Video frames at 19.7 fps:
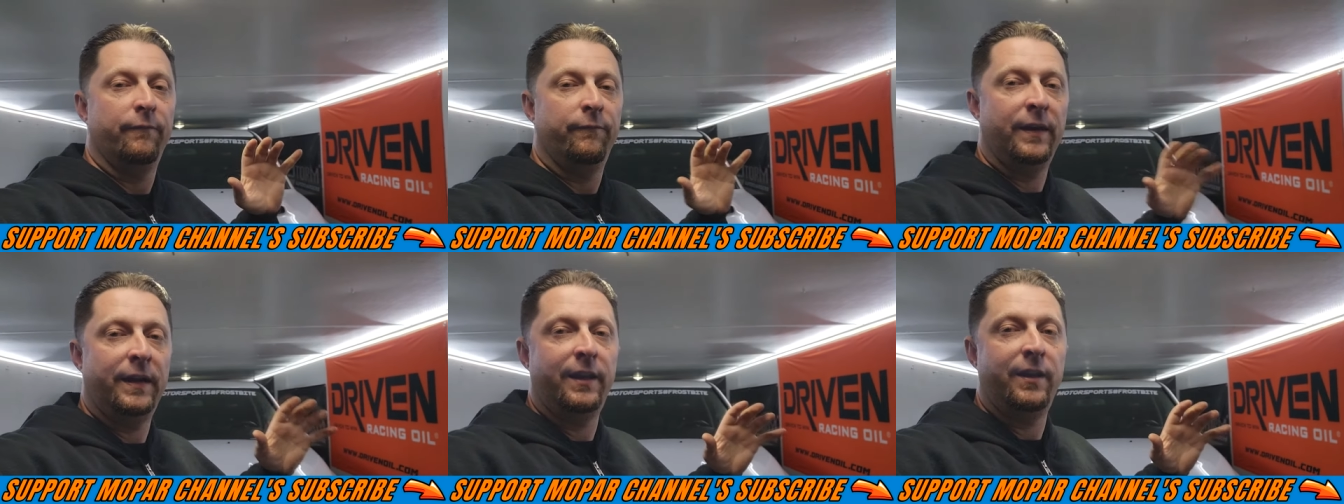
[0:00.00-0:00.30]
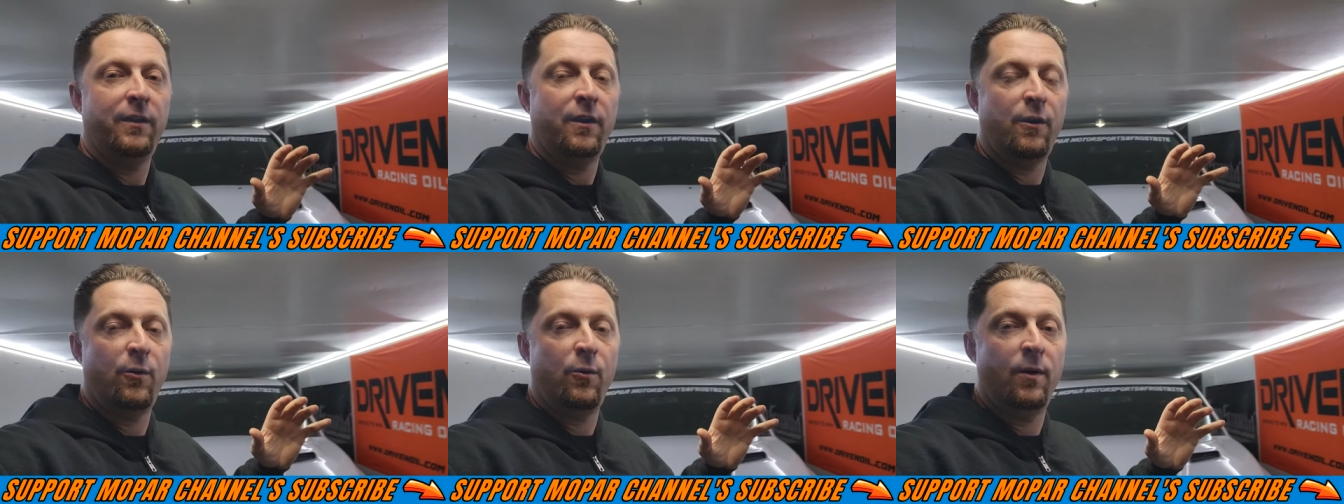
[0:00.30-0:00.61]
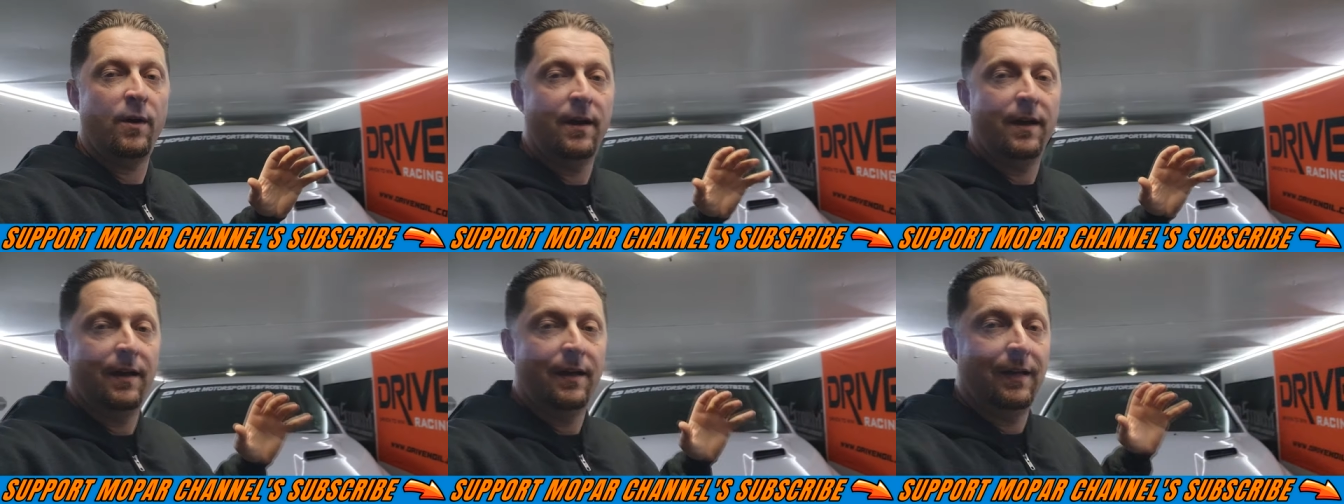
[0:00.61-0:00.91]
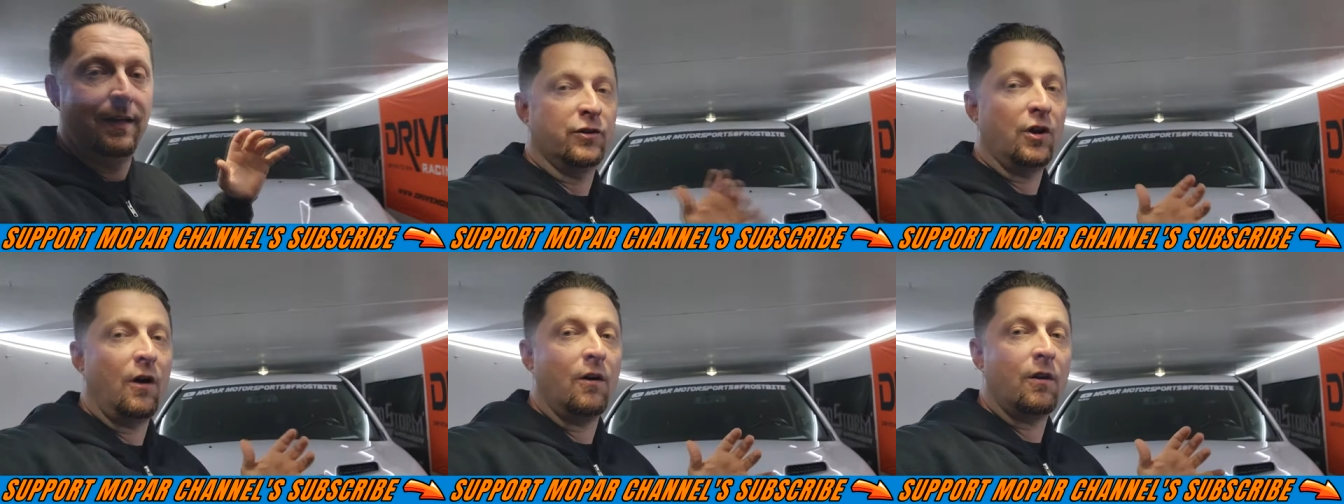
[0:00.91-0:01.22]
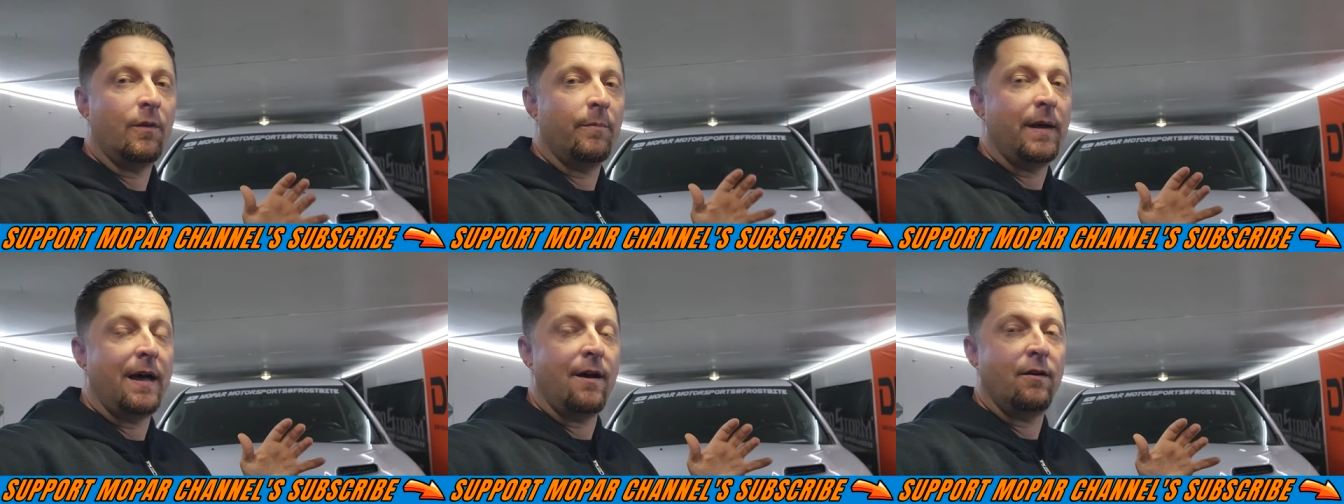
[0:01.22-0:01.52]
video and
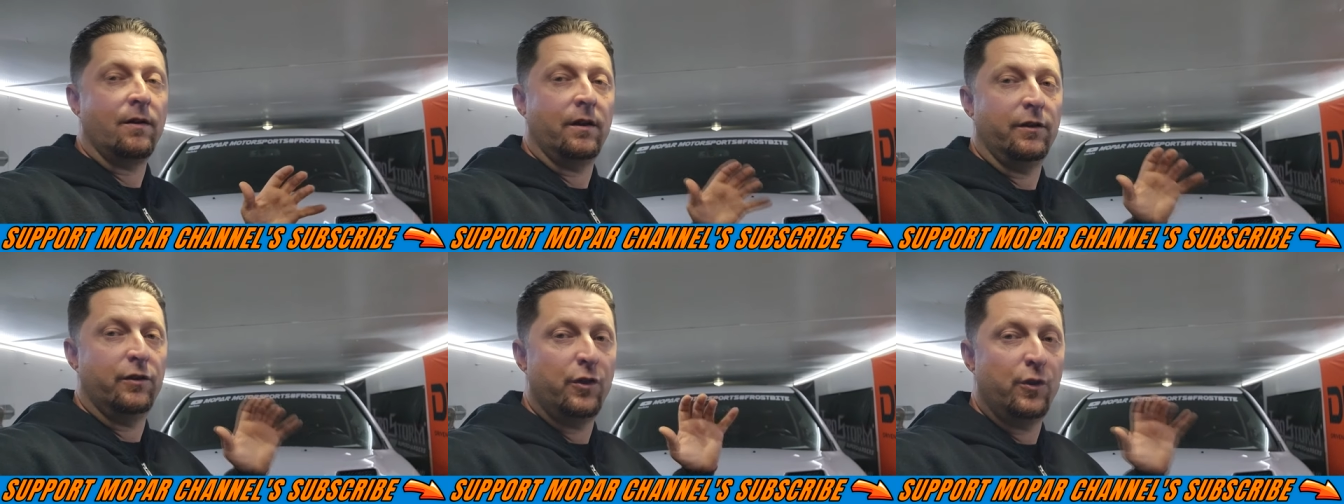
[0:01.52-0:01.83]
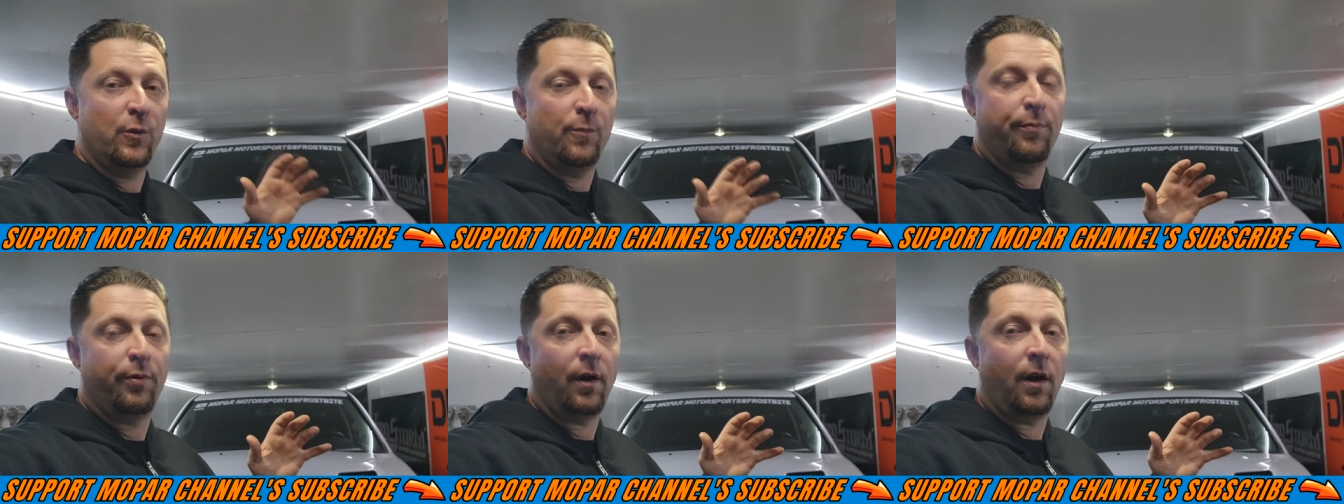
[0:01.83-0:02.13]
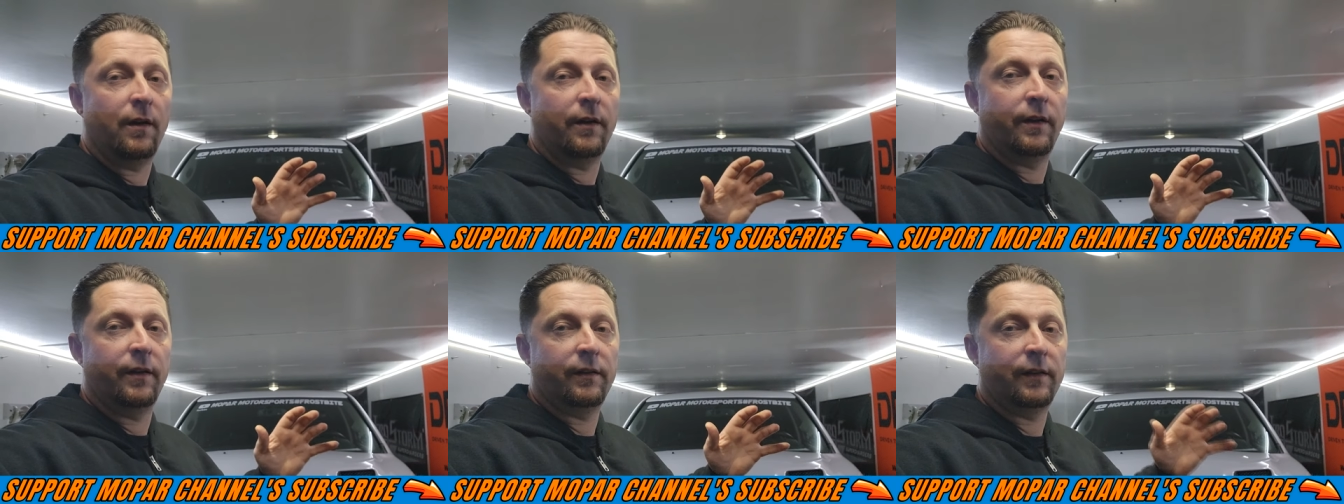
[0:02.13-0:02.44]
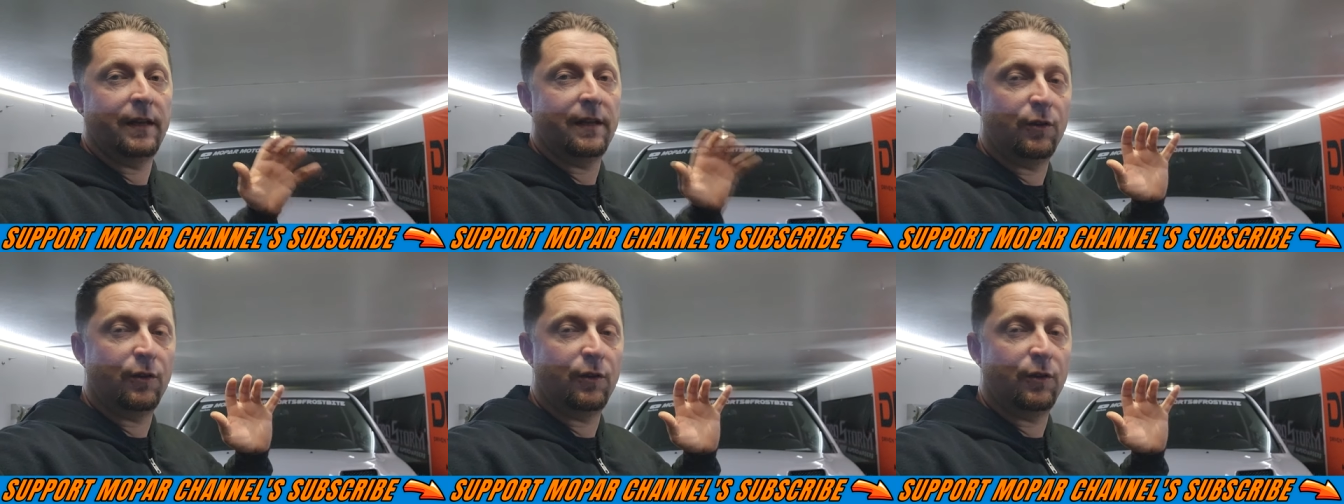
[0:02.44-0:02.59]
talk about a new product